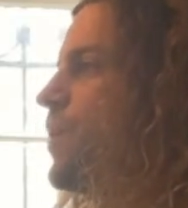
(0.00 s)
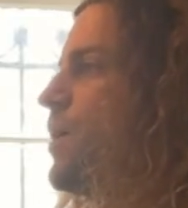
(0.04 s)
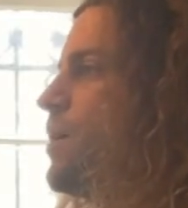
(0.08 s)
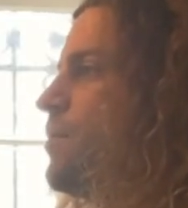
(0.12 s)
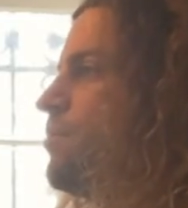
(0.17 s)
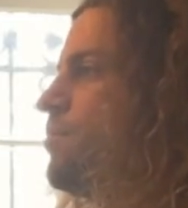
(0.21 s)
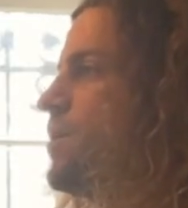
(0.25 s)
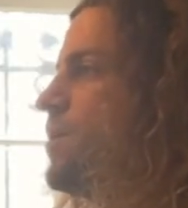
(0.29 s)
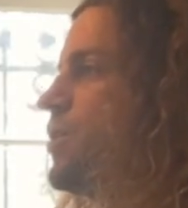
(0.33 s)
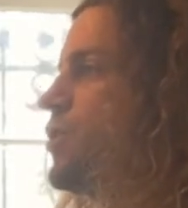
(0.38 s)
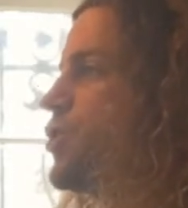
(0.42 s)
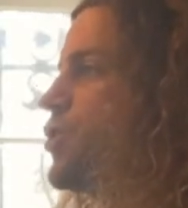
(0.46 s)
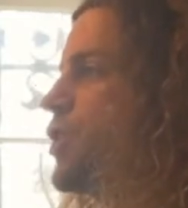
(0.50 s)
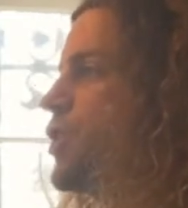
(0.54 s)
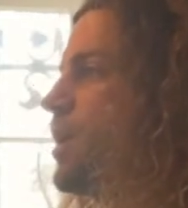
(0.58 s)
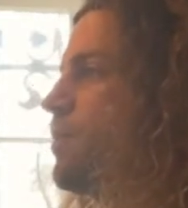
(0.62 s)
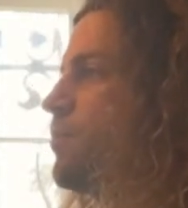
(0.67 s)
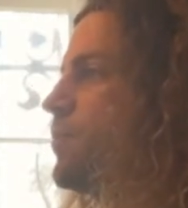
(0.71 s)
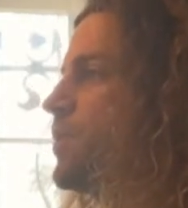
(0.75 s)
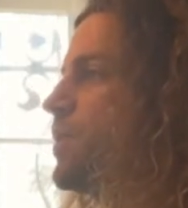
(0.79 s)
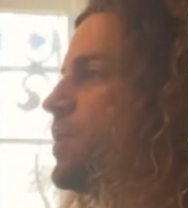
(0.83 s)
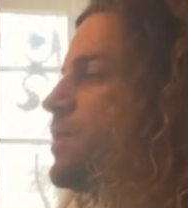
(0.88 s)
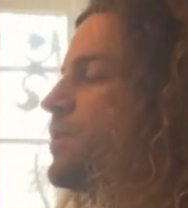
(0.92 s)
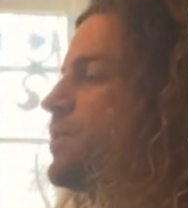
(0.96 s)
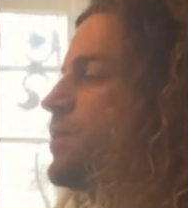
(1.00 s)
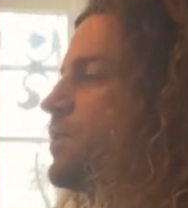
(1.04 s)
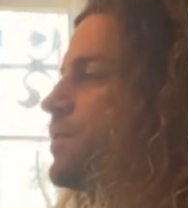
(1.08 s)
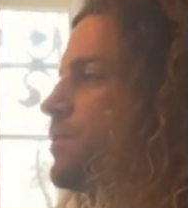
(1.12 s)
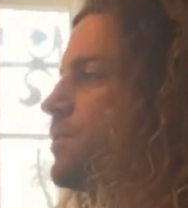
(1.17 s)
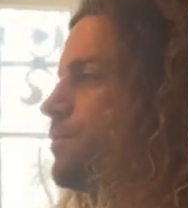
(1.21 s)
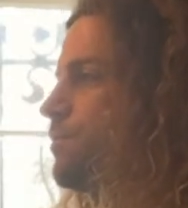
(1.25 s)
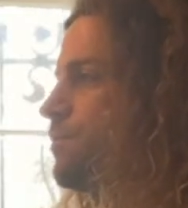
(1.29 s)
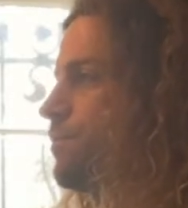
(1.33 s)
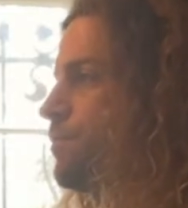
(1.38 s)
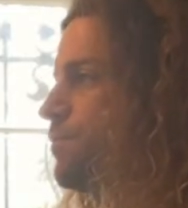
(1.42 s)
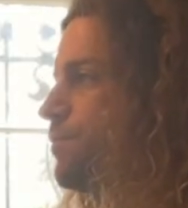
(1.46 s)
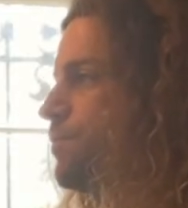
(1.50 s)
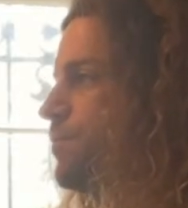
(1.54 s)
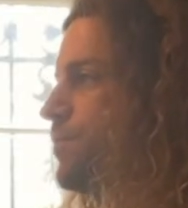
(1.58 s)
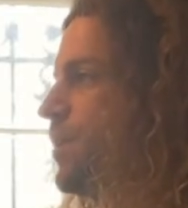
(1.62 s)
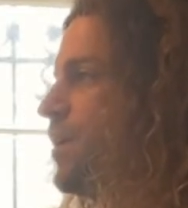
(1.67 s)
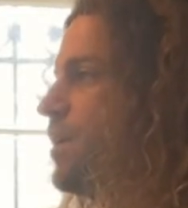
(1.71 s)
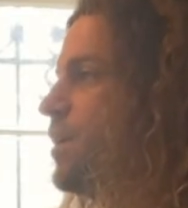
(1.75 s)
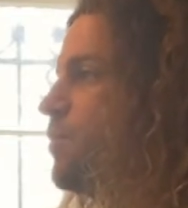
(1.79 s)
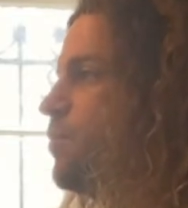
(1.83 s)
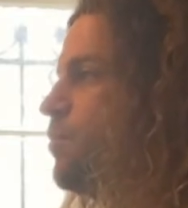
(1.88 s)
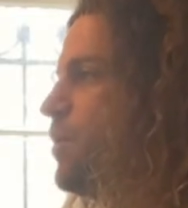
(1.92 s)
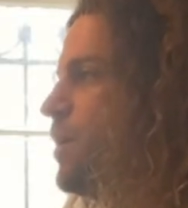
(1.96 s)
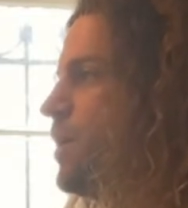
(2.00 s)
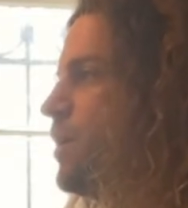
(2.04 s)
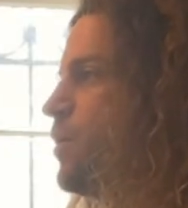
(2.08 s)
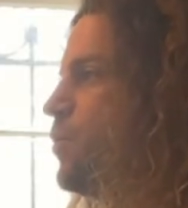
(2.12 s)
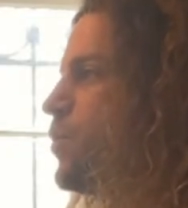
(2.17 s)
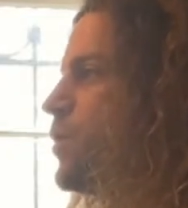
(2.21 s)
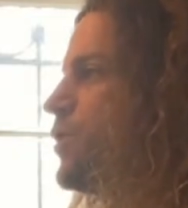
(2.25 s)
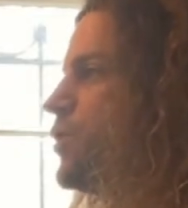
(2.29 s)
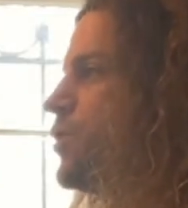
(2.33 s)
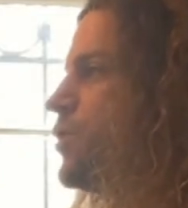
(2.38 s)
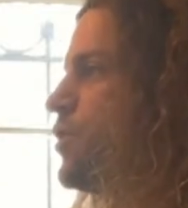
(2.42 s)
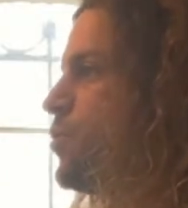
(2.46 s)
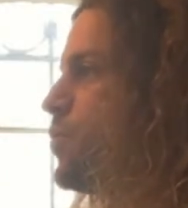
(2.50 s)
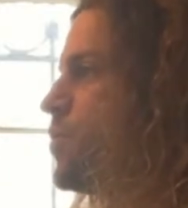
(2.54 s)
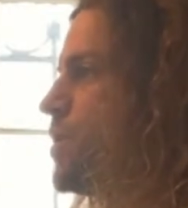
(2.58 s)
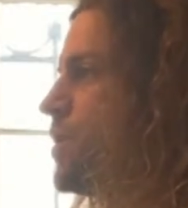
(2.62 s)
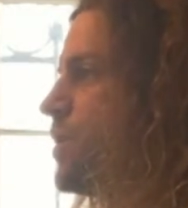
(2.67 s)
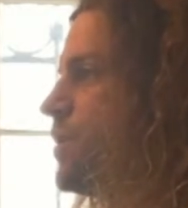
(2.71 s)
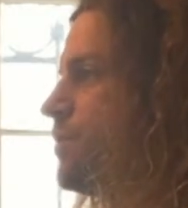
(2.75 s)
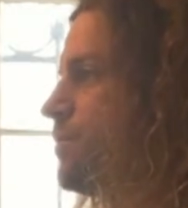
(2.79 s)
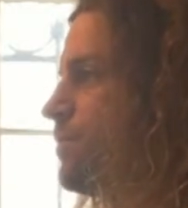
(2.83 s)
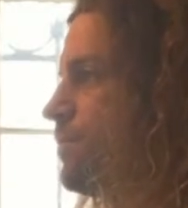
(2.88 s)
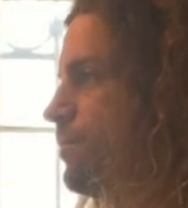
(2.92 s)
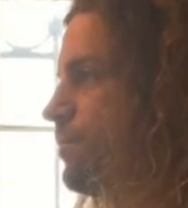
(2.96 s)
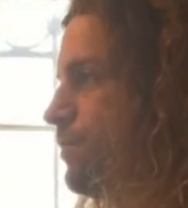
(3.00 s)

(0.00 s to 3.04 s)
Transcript: Be shameless. Be what you want.